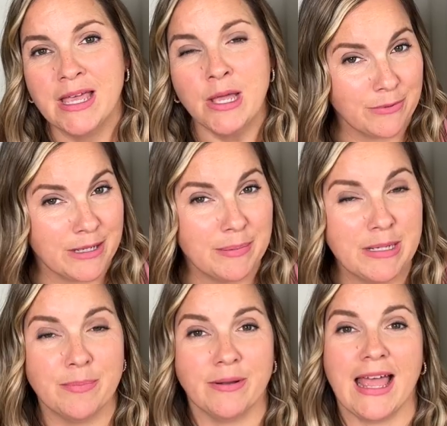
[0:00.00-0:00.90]
where
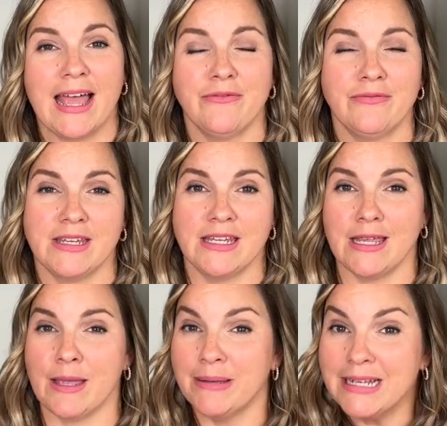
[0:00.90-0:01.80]
people have the
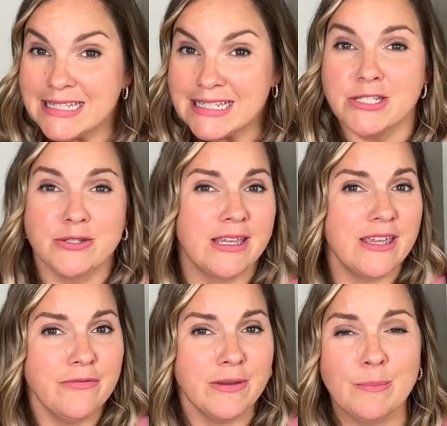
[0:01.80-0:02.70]
ability to
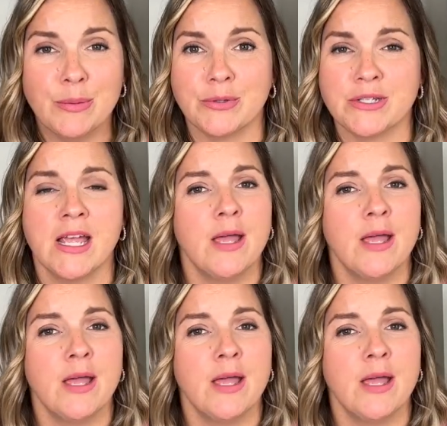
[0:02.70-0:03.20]
give input,